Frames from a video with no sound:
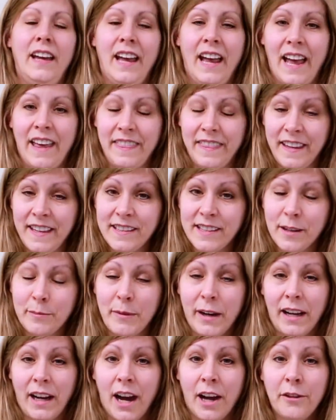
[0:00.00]
And these are
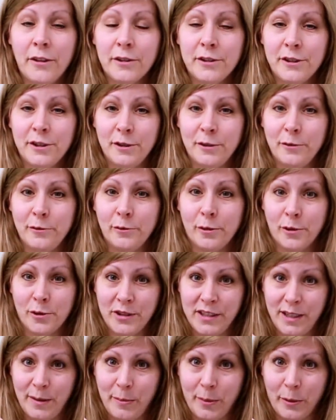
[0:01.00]
my other two
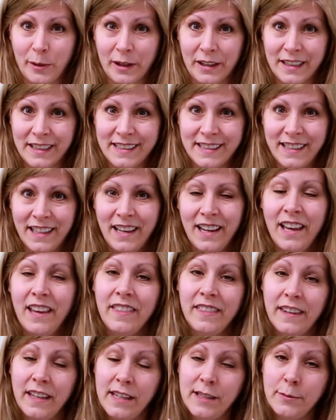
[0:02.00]
Rosey Bourkes.
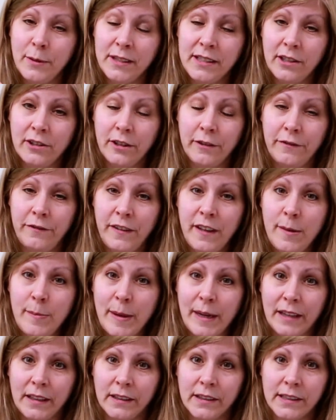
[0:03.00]
These ones are the
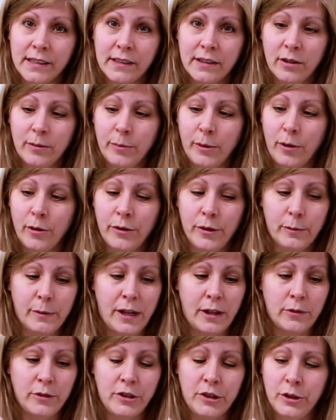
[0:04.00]
females. They're both
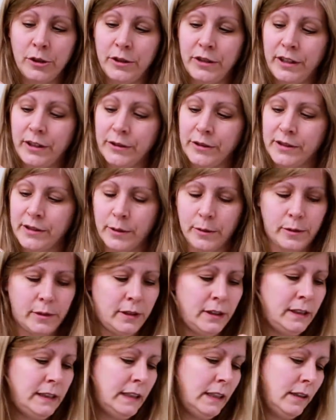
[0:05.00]
around 2 years
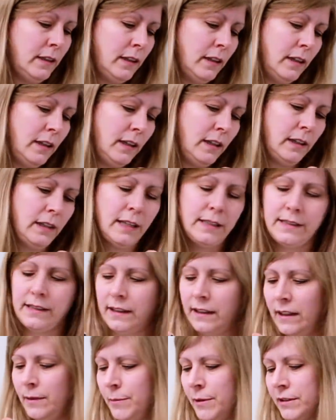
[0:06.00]
old. Let's see,
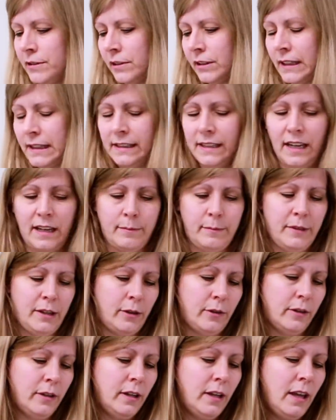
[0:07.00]
they almost look the same.
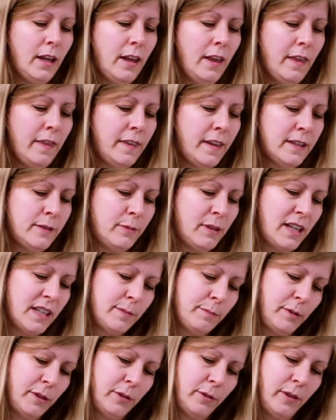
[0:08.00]
No. This one
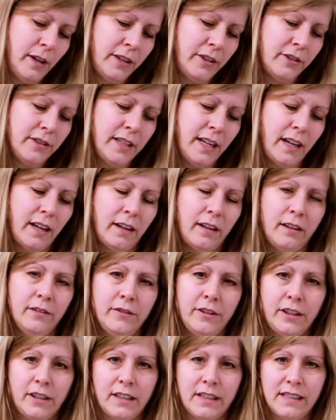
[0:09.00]
has blue on her tail,
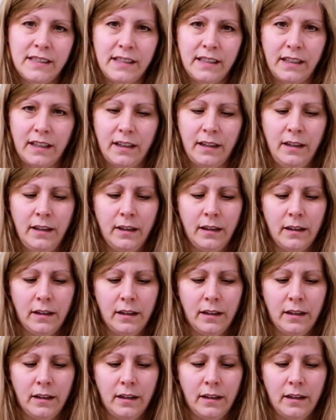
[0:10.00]
if you can see.